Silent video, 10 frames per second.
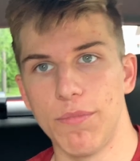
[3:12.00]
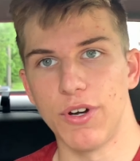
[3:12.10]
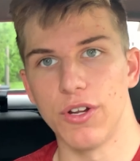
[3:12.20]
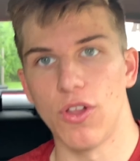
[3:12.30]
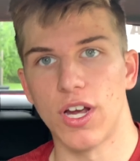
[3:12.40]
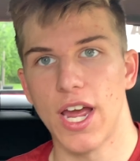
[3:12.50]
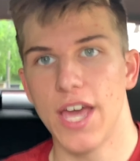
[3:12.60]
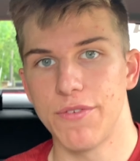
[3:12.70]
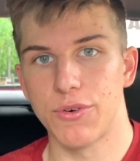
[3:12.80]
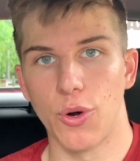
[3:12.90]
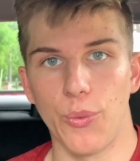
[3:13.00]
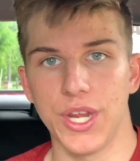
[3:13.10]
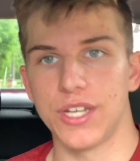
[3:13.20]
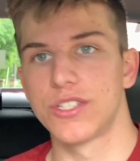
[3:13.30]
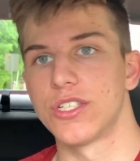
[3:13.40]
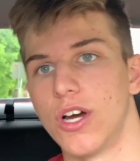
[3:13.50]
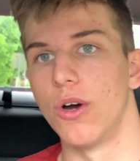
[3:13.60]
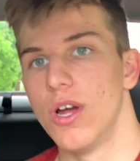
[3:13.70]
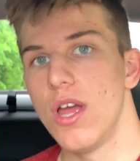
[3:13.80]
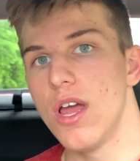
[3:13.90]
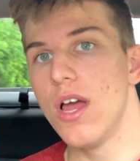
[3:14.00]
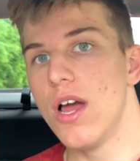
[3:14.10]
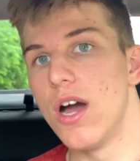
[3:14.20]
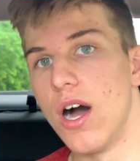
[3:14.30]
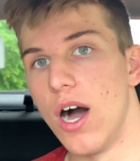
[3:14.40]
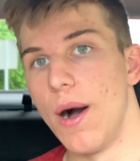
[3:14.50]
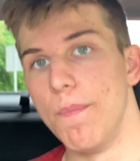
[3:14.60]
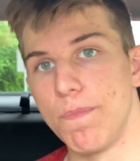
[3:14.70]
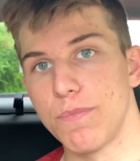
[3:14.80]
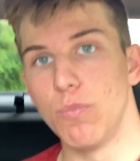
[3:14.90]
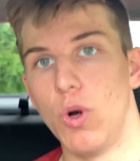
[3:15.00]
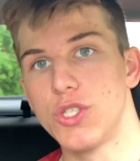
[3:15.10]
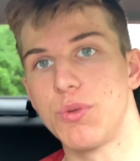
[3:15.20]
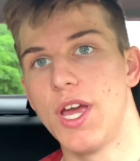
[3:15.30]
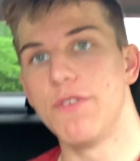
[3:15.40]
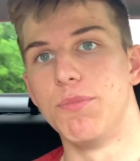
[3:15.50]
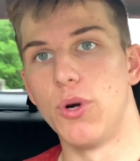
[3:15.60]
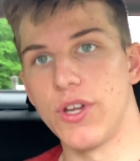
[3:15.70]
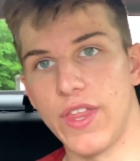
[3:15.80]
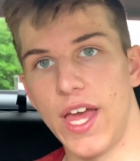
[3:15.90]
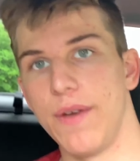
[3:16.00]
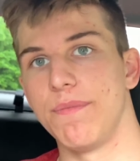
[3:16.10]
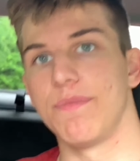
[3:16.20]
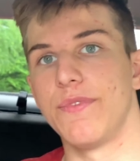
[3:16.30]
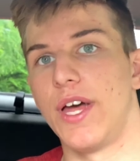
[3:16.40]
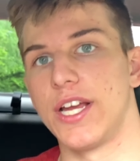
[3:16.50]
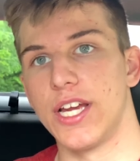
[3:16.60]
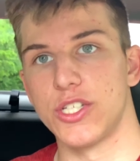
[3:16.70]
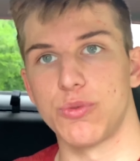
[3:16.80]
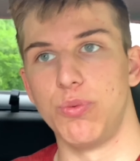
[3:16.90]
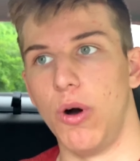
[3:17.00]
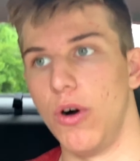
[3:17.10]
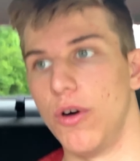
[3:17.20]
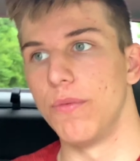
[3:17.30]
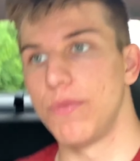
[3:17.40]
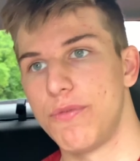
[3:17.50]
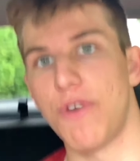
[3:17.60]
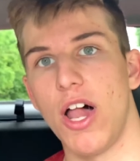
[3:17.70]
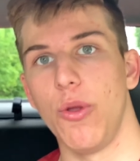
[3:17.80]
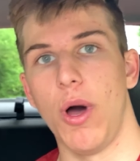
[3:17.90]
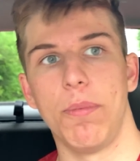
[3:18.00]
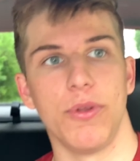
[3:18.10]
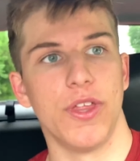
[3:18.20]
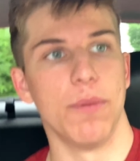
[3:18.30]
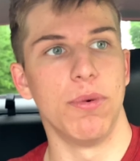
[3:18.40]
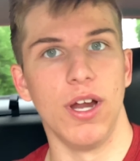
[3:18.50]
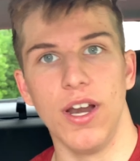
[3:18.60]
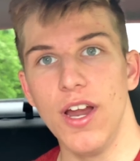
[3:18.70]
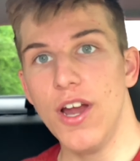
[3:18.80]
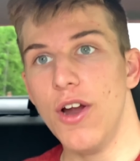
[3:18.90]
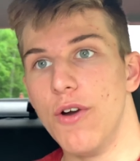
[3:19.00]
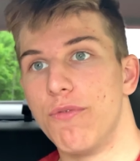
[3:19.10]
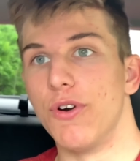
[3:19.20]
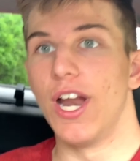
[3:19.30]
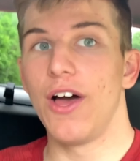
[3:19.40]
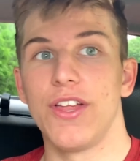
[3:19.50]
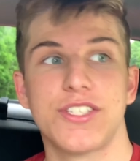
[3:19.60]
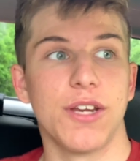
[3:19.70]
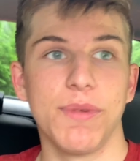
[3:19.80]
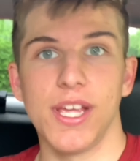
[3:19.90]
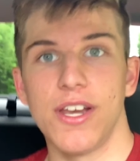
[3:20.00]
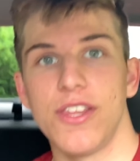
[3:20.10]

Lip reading: very long. I had it for a week. So once we have more to that, I guess we'll follow up with it. But for now, that's going to be the end of